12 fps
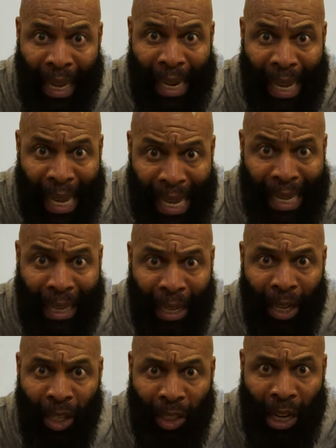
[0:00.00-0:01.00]
and
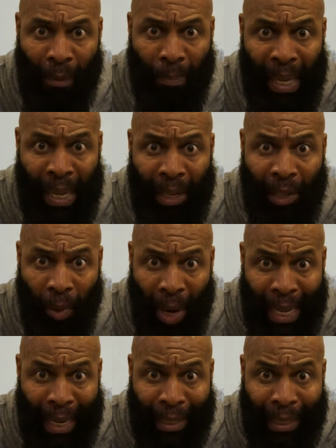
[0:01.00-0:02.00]
he shall be the
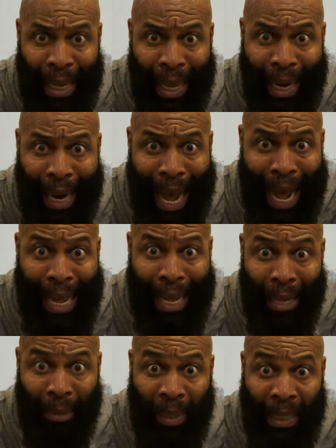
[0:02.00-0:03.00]
greatest. And I
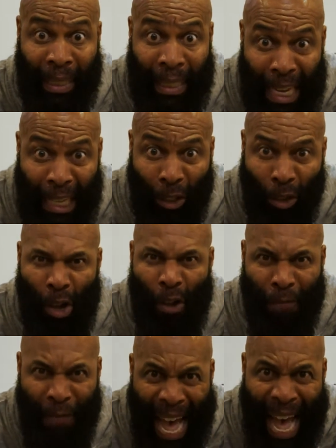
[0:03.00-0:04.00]
am still
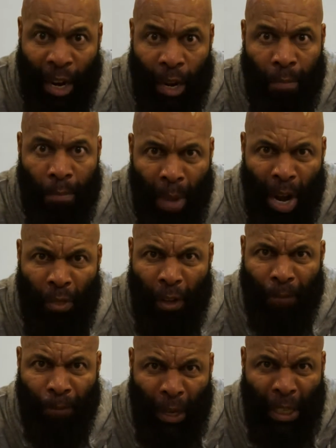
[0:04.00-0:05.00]
that
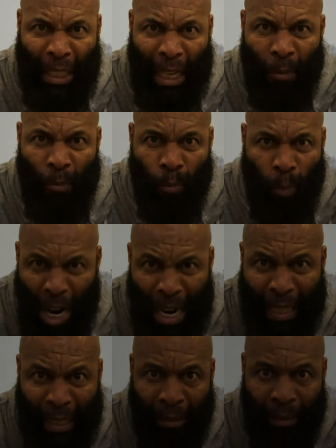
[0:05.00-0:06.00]
motherfucking
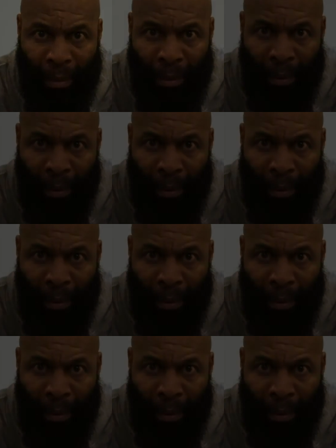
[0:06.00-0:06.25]
one.